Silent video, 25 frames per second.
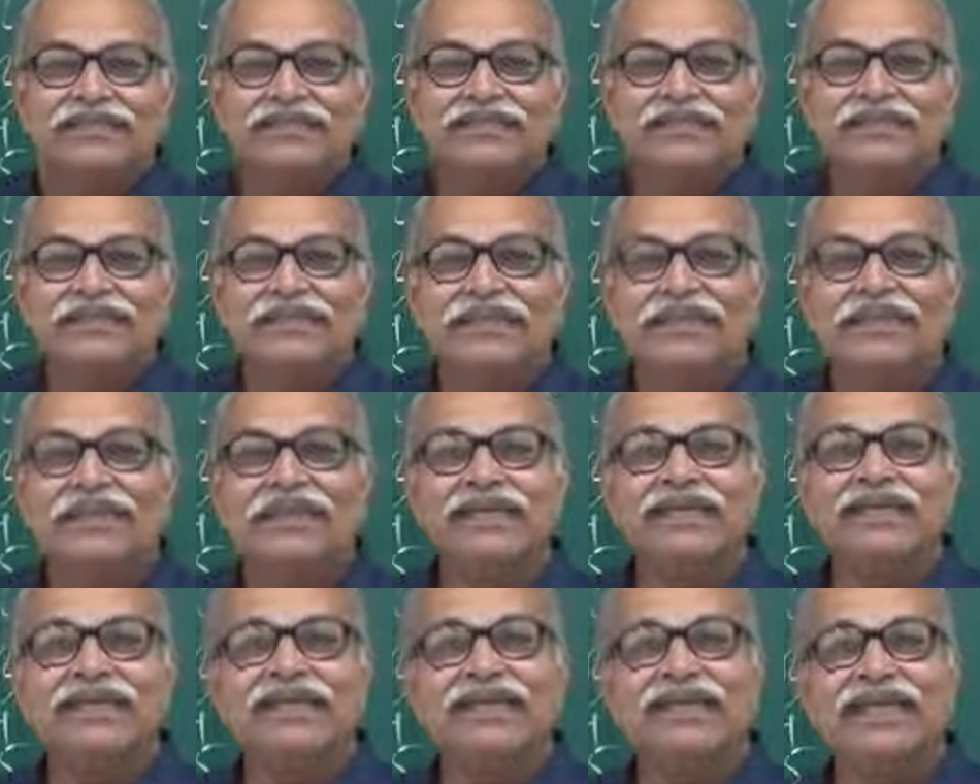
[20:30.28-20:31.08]

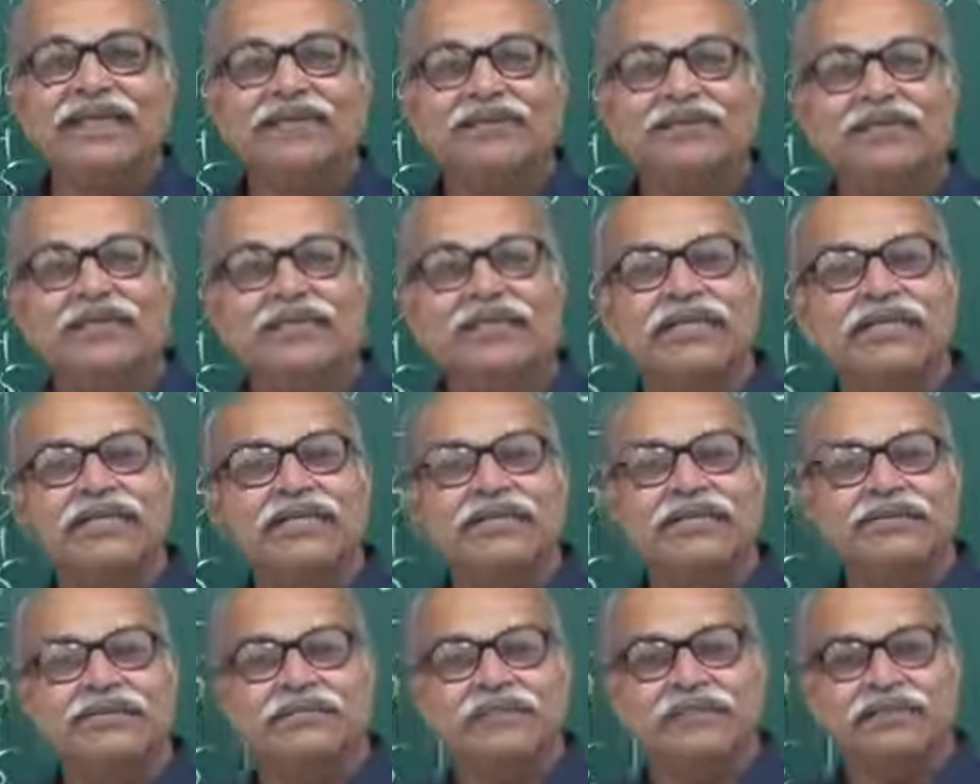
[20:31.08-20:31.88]
He
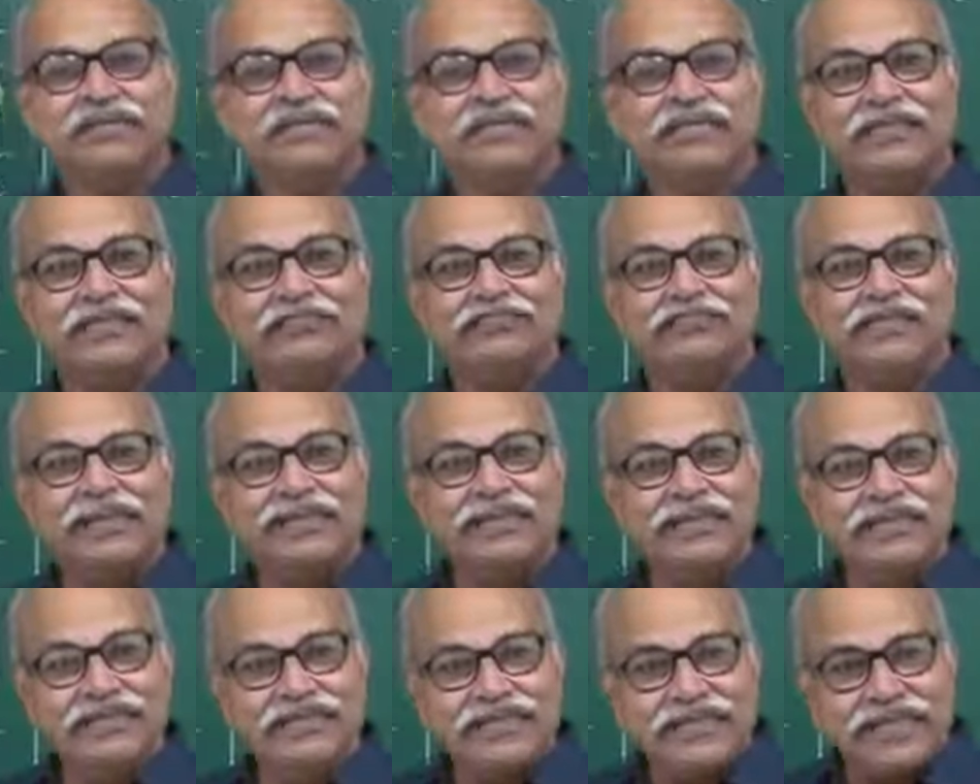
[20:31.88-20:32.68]
actually
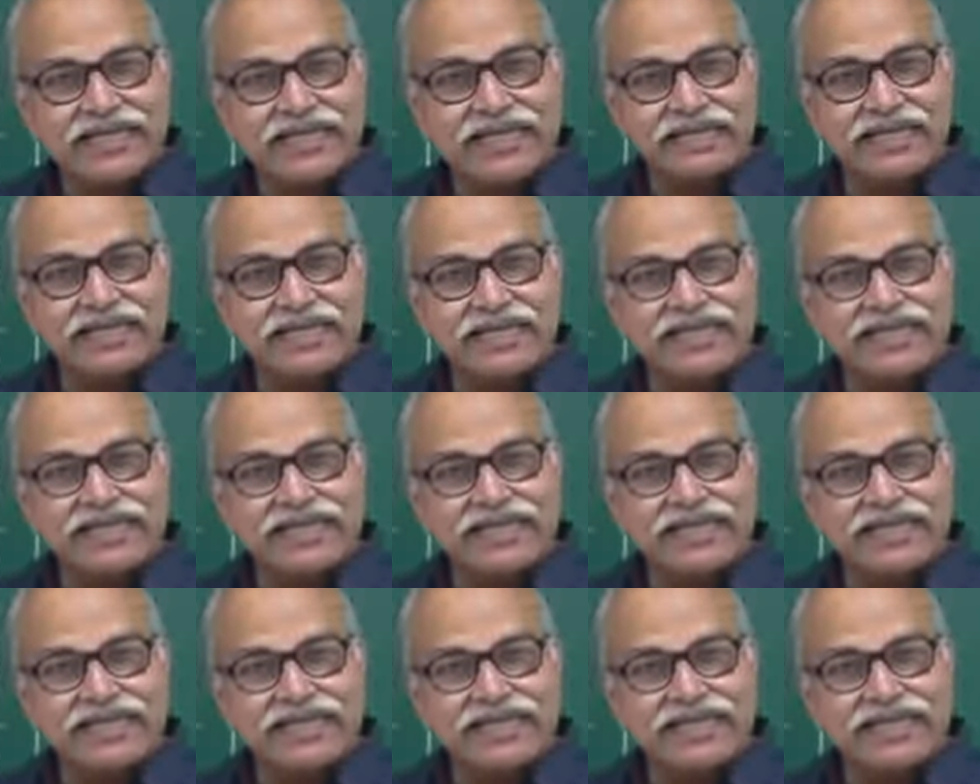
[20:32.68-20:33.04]
invented